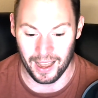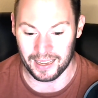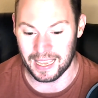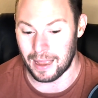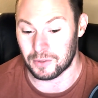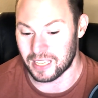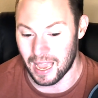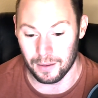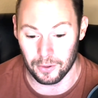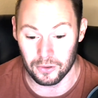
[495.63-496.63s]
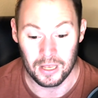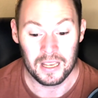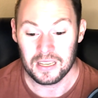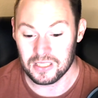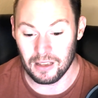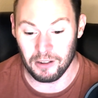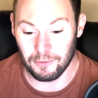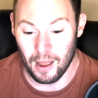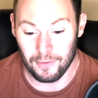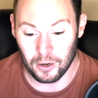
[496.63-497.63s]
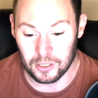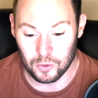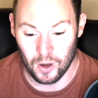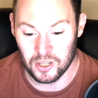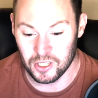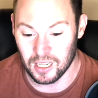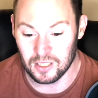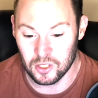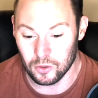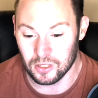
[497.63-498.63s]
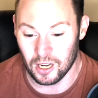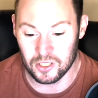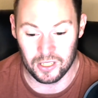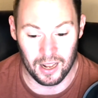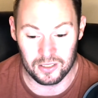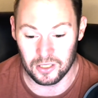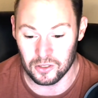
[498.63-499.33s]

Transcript: Cam Scadaboo, 75 yards rushing, 2 touchdowns.